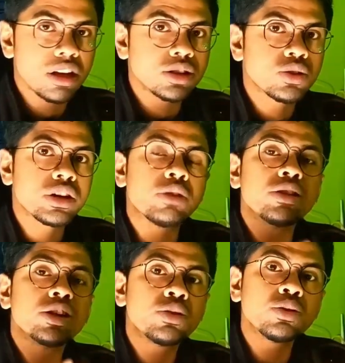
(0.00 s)
So you
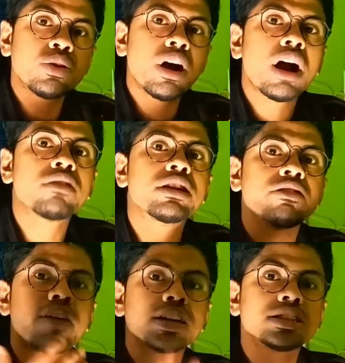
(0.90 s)
need to know how
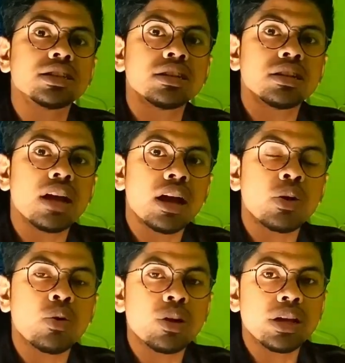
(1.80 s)
the function
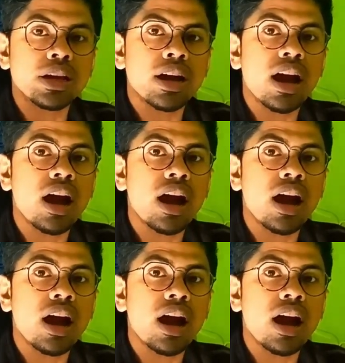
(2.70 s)
are calling,